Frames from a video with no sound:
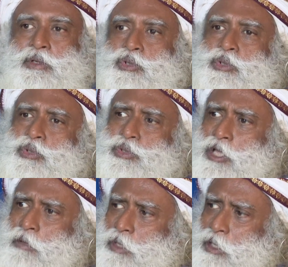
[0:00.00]
you do
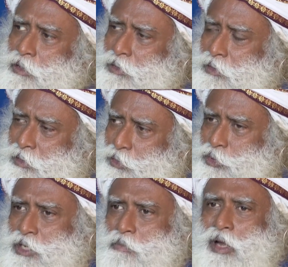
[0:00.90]
something to
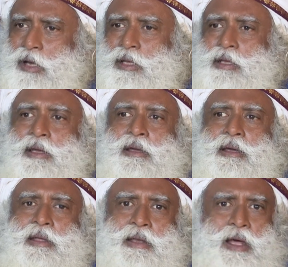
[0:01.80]
somebody,
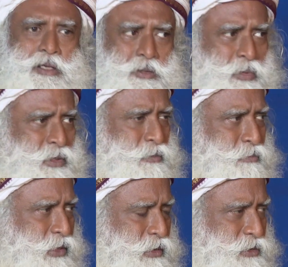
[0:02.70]
not it
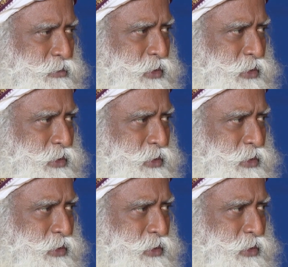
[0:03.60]
because it